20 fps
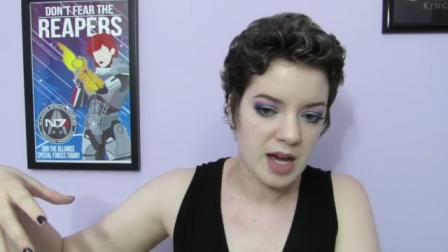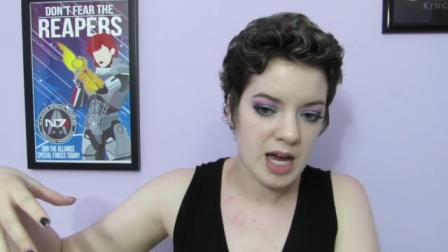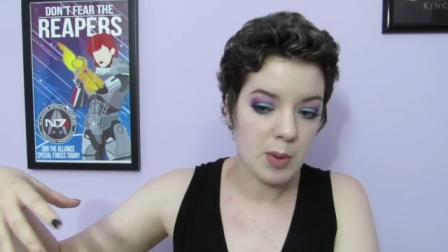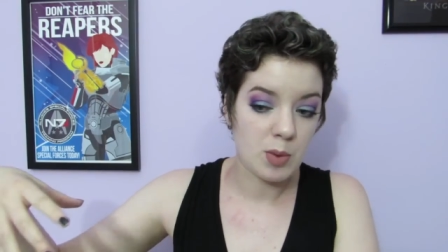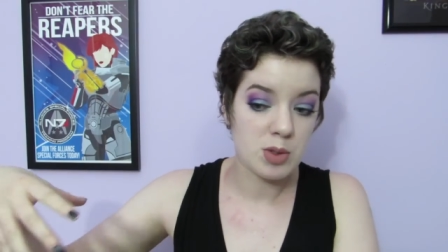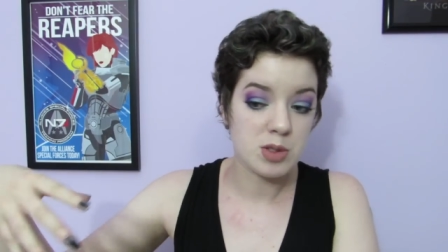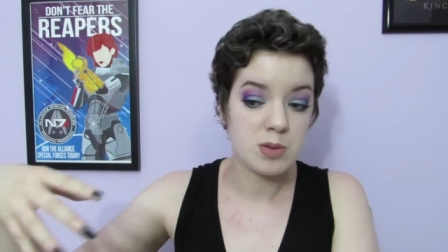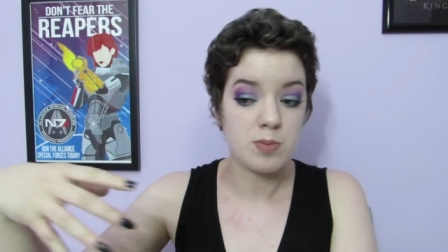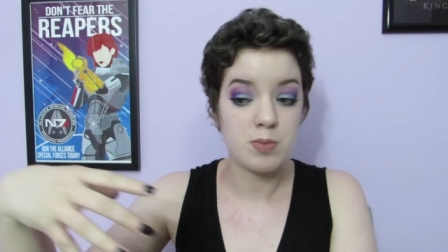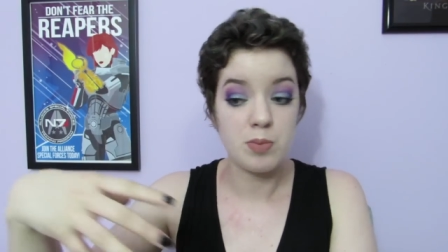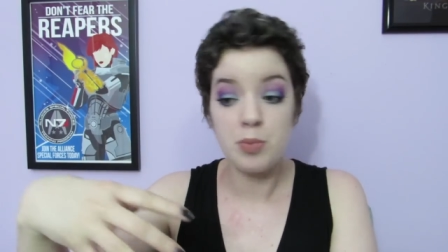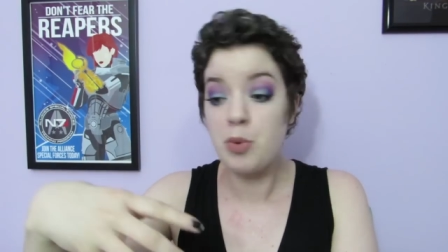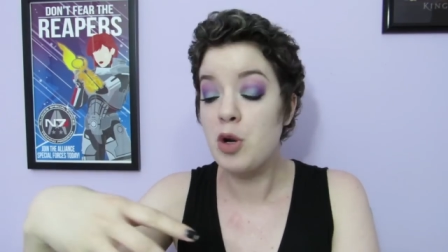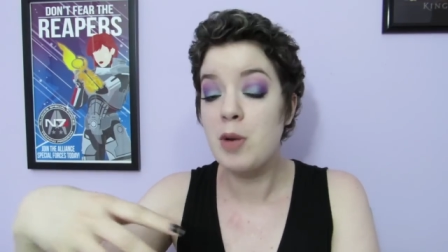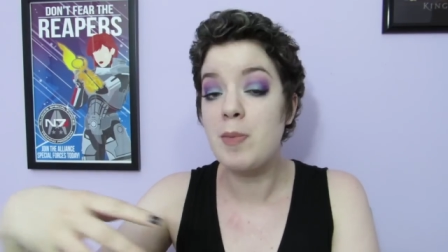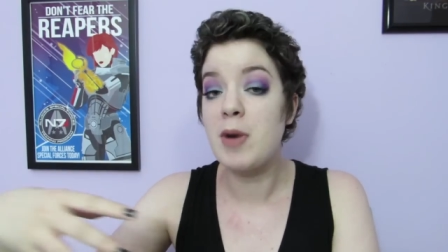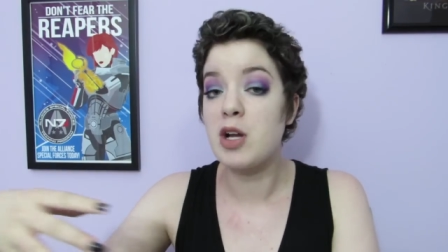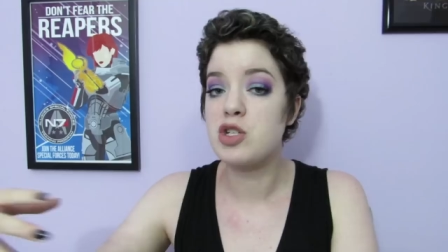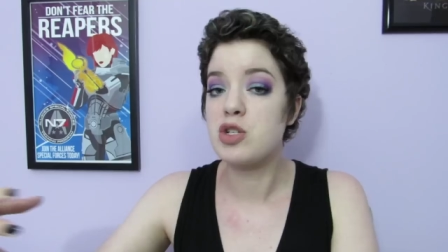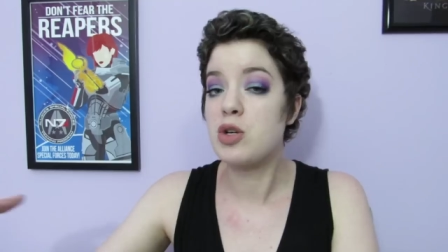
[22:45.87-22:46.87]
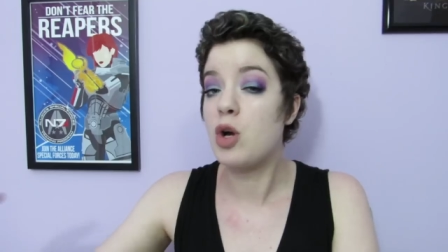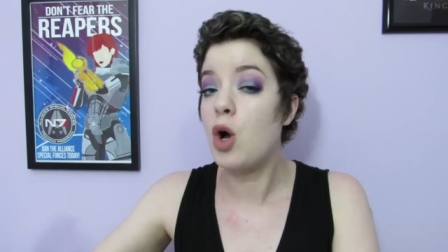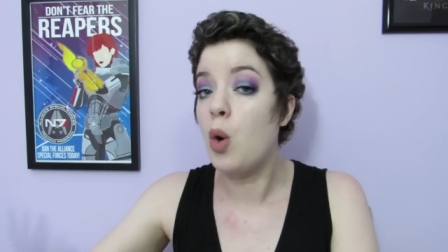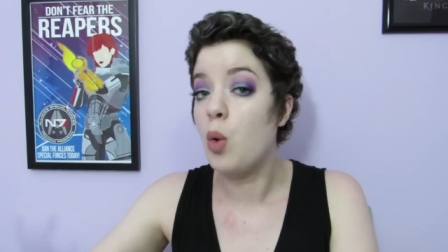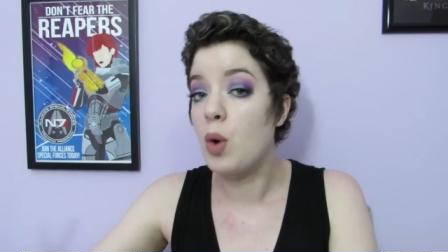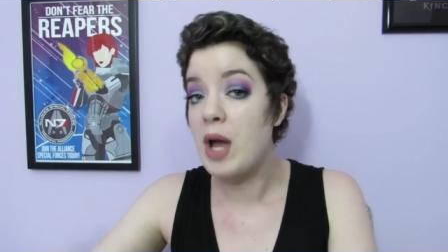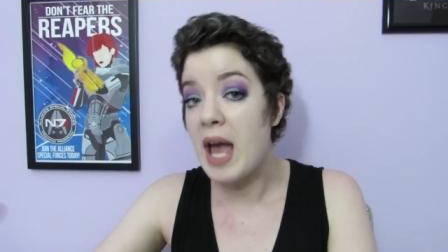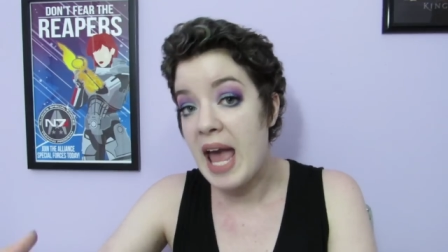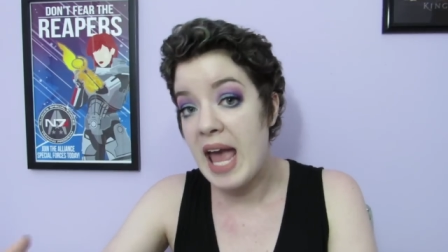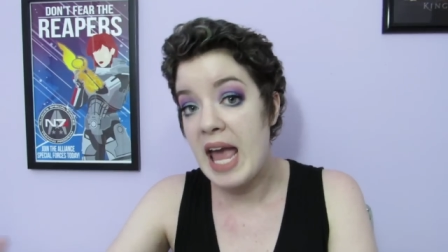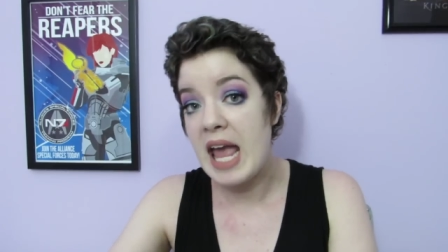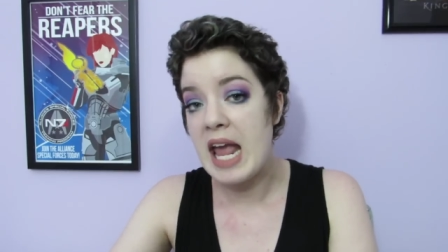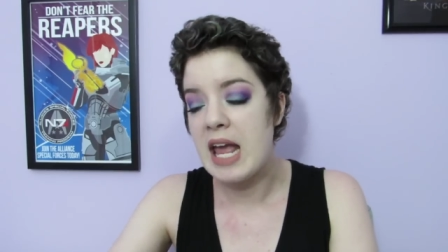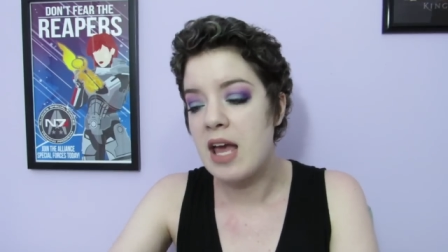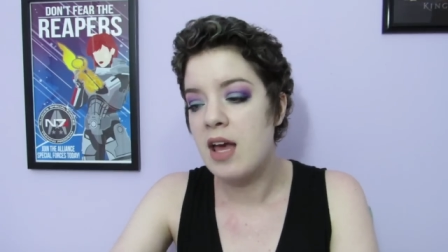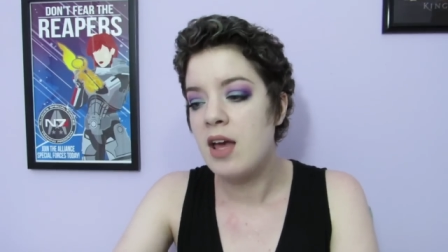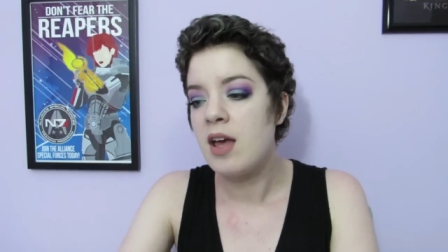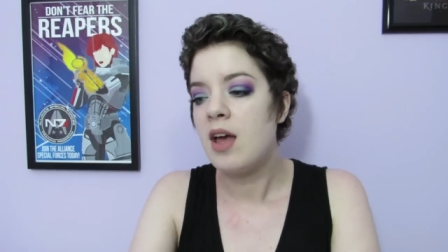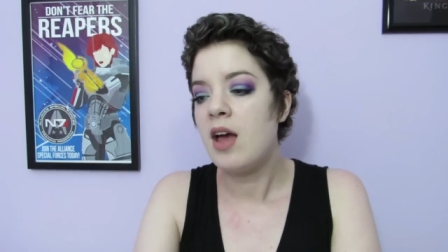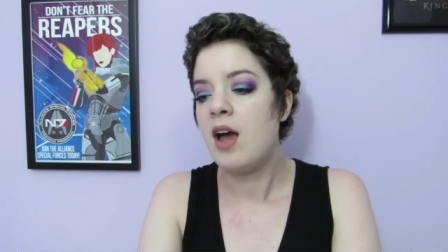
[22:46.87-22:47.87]
I was pretty much
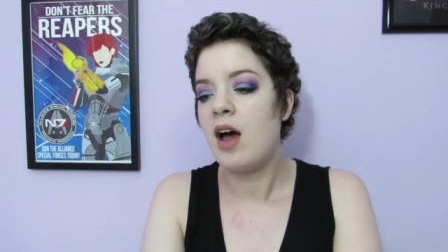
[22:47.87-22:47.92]
okay.